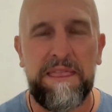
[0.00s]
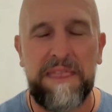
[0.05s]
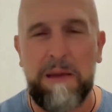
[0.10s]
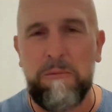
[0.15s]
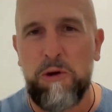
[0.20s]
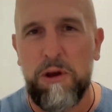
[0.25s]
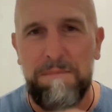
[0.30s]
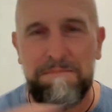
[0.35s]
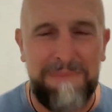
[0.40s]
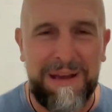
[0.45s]
they
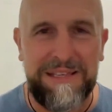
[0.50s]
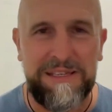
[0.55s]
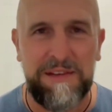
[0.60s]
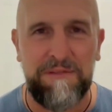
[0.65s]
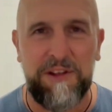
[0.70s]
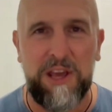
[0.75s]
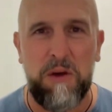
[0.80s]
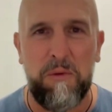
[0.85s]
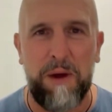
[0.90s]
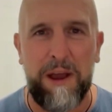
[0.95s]
weren't
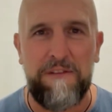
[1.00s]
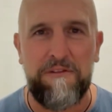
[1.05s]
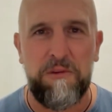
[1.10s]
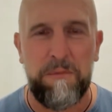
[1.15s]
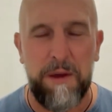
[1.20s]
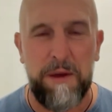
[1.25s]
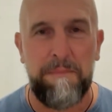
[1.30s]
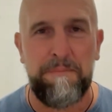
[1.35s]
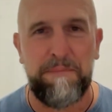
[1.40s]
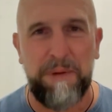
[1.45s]
massively away
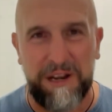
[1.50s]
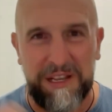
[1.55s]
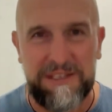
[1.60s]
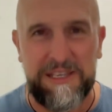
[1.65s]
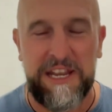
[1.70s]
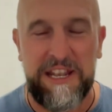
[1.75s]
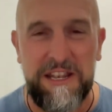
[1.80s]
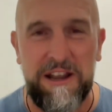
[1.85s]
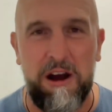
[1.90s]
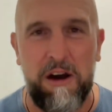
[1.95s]
from it, but
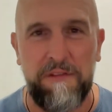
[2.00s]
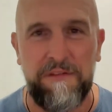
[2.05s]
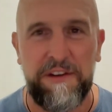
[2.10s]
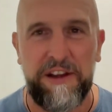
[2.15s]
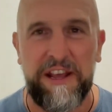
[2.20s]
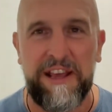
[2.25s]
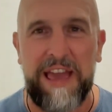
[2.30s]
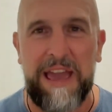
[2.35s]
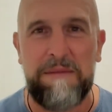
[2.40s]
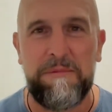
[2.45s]
it's enough
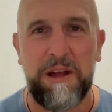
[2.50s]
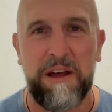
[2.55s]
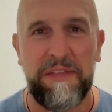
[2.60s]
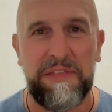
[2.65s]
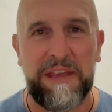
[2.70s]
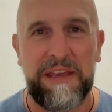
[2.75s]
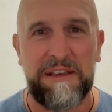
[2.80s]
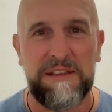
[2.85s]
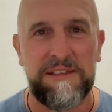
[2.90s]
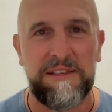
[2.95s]
in a game
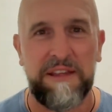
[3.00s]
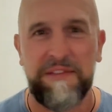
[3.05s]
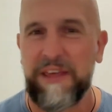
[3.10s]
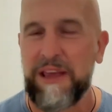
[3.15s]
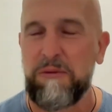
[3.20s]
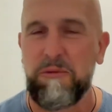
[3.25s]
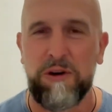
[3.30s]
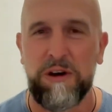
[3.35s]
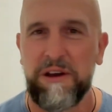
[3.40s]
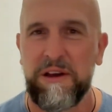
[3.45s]
like this that
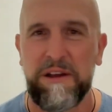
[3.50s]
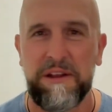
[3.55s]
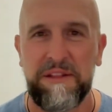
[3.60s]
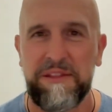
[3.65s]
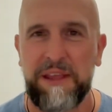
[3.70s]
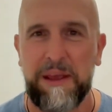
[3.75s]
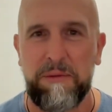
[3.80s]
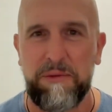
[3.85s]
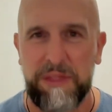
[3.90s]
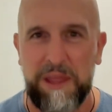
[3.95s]
they
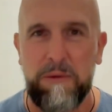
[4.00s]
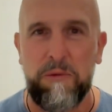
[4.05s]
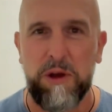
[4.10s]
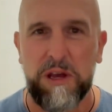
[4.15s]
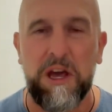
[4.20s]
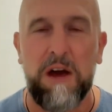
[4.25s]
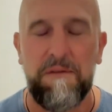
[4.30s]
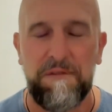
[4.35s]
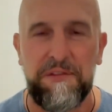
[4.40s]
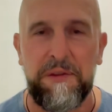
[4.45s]

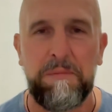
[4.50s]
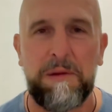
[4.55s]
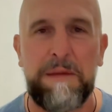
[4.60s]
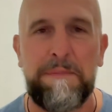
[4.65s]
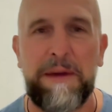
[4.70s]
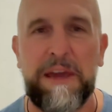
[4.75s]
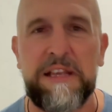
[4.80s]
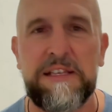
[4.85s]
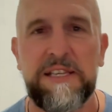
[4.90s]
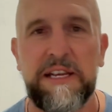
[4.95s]
were
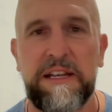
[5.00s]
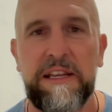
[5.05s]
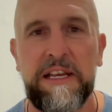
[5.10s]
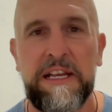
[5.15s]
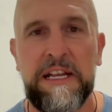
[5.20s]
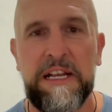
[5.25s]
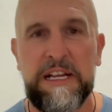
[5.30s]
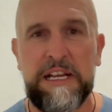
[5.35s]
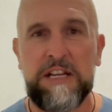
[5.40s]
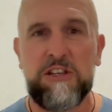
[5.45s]
comfortably beaten.
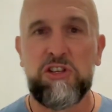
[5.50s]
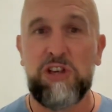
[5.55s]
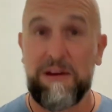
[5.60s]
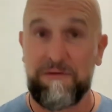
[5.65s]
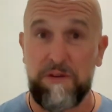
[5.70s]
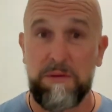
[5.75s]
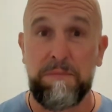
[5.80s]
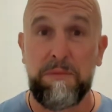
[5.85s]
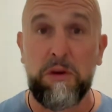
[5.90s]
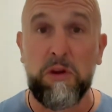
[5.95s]

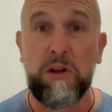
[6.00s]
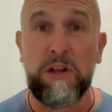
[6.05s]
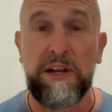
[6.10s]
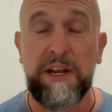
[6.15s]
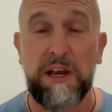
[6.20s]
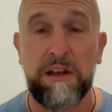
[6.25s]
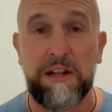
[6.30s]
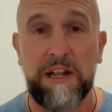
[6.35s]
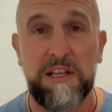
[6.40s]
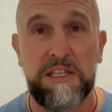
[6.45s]
Jacques
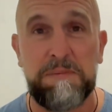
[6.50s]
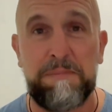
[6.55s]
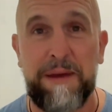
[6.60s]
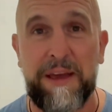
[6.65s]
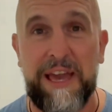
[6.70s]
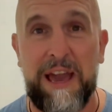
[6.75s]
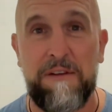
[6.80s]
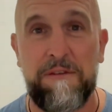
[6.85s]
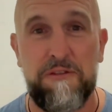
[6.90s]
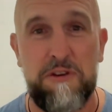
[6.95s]
Vermeulen, I'd like to
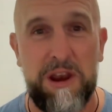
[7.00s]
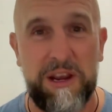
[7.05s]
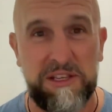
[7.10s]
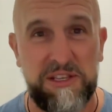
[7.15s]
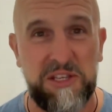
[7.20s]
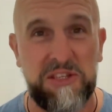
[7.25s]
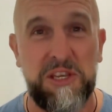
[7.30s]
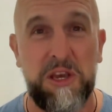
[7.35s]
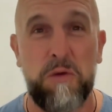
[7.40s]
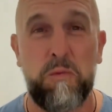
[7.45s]
pick out for
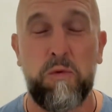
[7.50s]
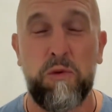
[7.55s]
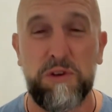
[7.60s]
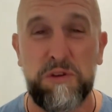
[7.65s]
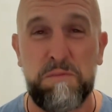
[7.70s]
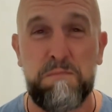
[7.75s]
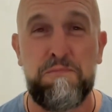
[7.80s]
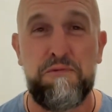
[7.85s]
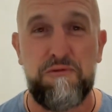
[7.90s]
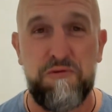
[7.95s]
Exeter,
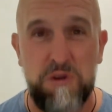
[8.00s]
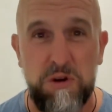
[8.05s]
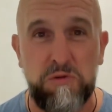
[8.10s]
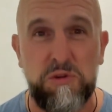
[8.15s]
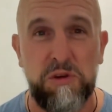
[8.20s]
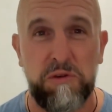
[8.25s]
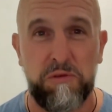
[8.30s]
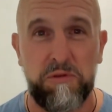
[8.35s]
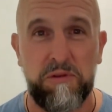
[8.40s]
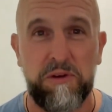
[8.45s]
was
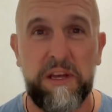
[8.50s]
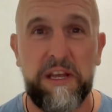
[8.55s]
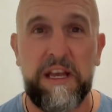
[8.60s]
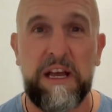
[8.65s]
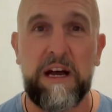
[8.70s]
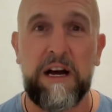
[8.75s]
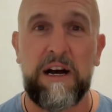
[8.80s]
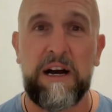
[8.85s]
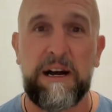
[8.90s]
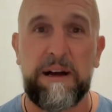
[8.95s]
brutal.
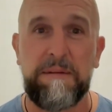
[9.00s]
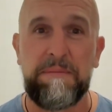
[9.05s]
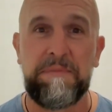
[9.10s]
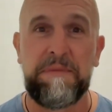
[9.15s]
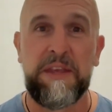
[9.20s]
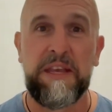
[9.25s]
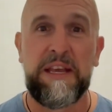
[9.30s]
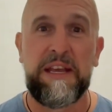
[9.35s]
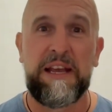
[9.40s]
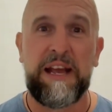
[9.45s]

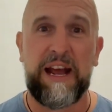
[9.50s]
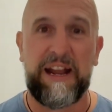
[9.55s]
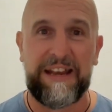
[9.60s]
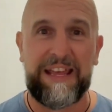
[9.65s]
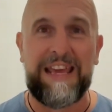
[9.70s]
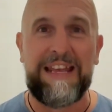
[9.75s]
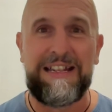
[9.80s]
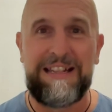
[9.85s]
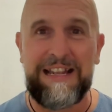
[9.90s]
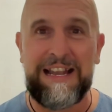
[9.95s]

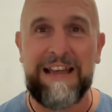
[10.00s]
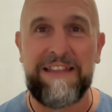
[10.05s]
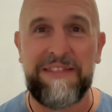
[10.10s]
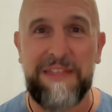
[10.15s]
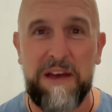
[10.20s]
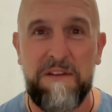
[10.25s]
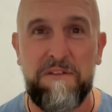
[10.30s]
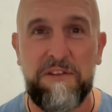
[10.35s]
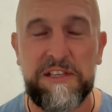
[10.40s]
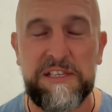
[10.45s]
And he
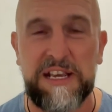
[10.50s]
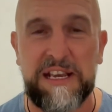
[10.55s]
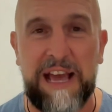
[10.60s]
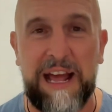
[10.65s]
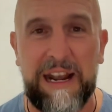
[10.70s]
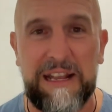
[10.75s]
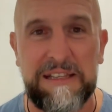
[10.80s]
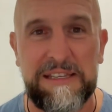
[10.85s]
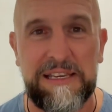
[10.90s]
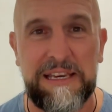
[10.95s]
led their
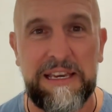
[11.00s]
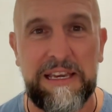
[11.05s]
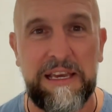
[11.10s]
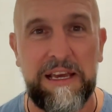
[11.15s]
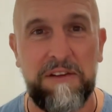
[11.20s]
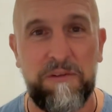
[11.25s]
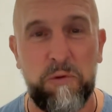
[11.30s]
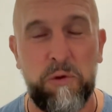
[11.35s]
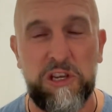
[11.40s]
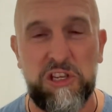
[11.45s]

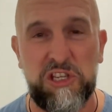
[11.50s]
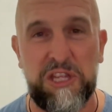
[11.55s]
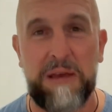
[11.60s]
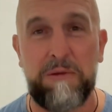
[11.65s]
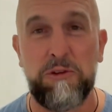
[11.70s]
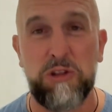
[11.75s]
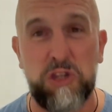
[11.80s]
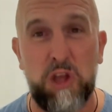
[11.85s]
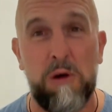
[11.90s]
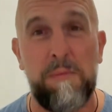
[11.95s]
physicality, of which
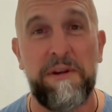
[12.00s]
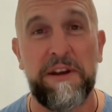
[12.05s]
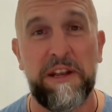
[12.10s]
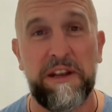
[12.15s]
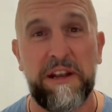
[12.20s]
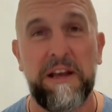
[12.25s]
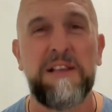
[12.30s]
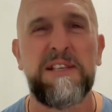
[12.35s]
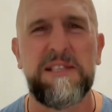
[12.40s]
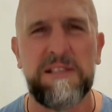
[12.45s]
they were
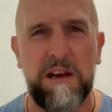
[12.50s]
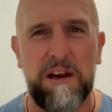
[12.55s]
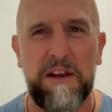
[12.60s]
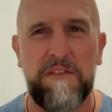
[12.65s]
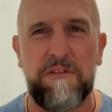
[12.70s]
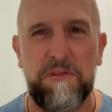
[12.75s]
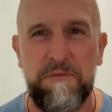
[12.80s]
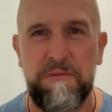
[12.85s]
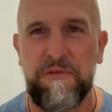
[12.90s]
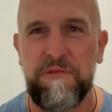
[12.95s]
dominant.
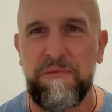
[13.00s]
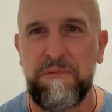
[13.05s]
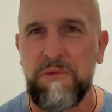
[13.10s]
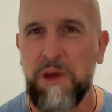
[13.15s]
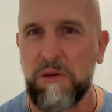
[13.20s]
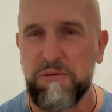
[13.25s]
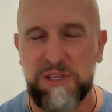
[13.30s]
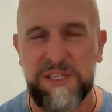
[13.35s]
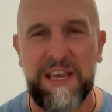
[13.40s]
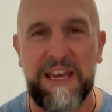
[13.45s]
Aside from,
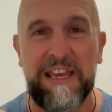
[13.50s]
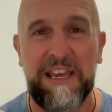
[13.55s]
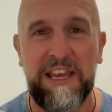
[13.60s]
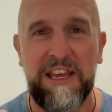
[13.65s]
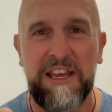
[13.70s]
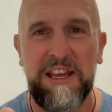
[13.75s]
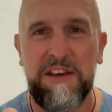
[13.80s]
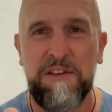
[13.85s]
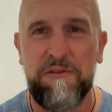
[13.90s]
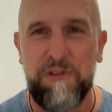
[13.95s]
I would say,
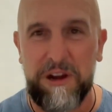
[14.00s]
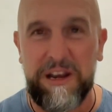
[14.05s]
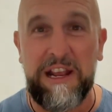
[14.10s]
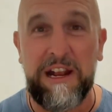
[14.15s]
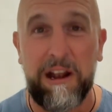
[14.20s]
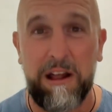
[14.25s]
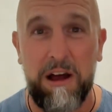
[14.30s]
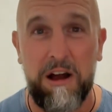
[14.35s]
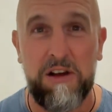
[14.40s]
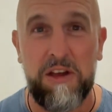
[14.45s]
Freddie
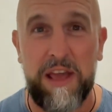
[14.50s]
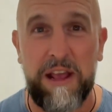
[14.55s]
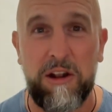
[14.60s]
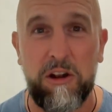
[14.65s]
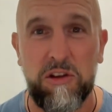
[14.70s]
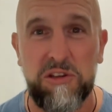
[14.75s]
Clark in